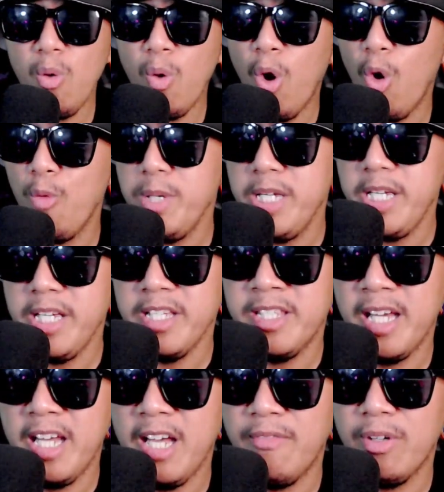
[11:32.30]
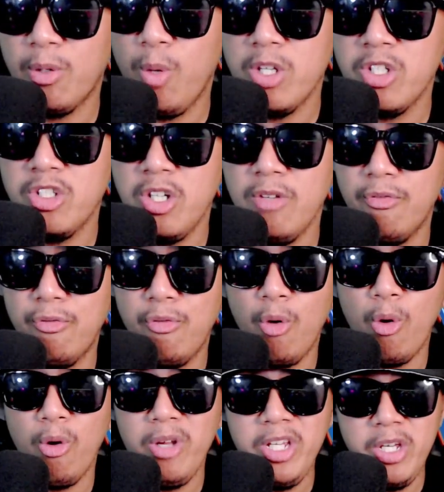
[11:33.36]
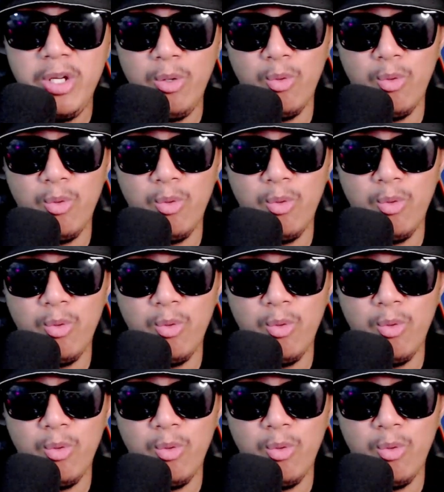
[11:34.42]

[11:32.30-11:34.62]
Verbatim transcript: homies, I have a question for you.